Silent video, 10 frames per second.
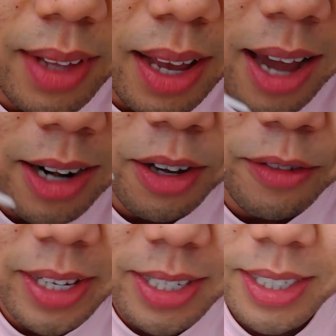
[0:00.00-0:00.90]
I don't know if
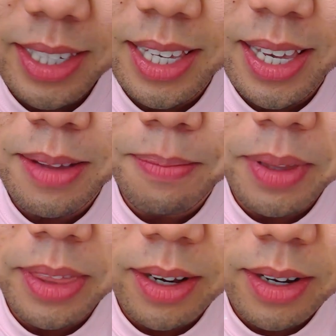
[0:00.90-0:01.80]
you can see it,
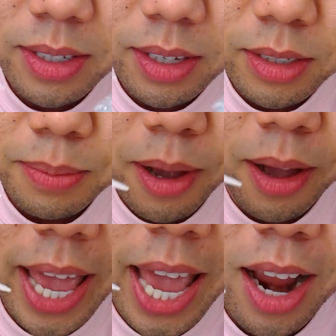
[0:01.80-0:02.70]
but there's a small
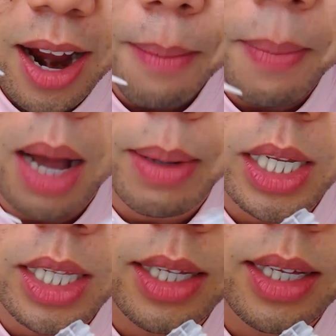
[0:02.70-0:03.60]
air
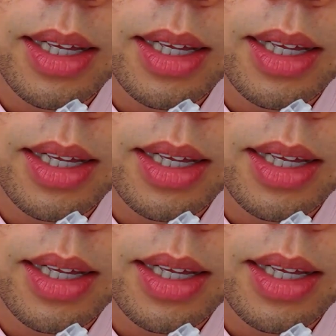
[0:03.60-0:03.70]
bubble.